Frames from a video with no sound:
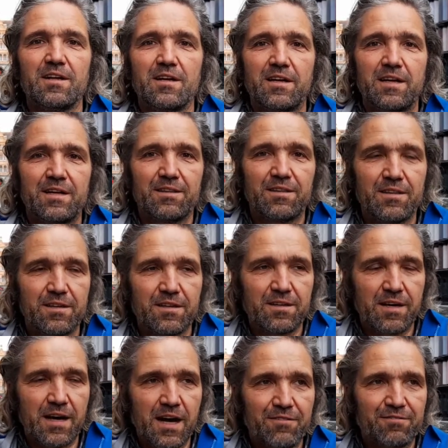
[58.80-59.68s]
in
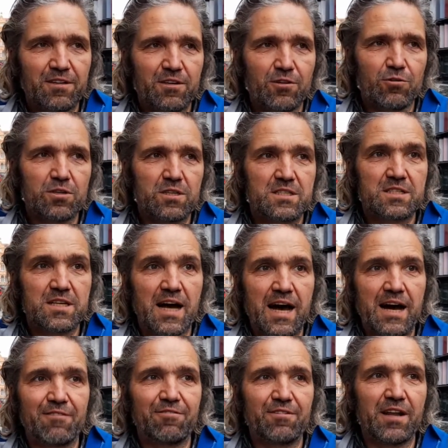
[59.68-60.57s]
the afternoon it's a
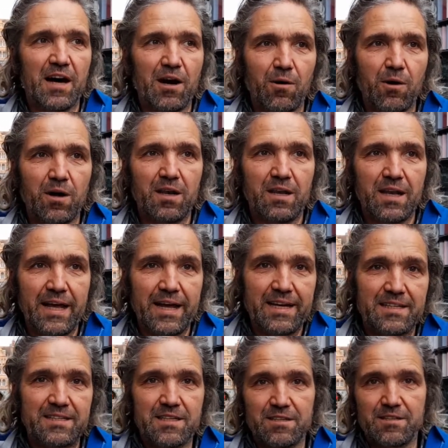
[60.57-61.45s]
half an hour
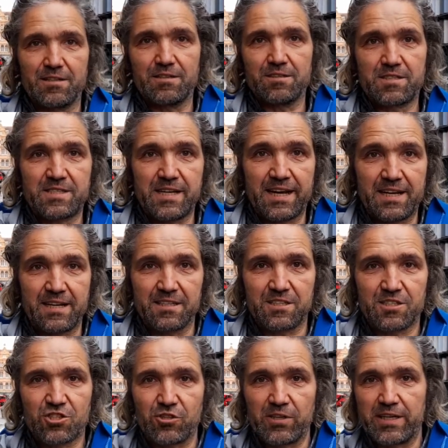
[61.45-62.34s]
later, the
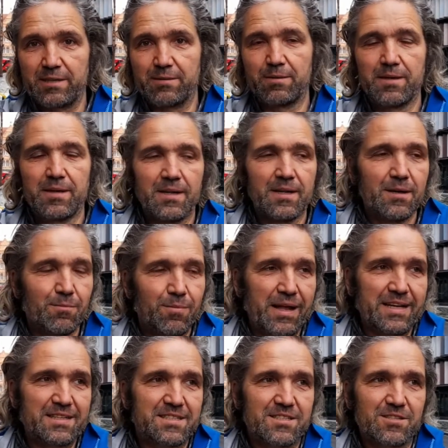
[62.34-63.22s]
second 3
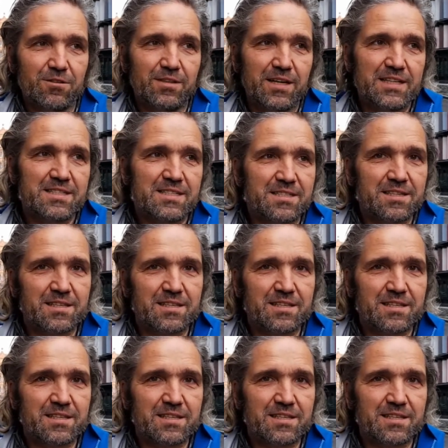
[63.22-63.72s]
places. So that's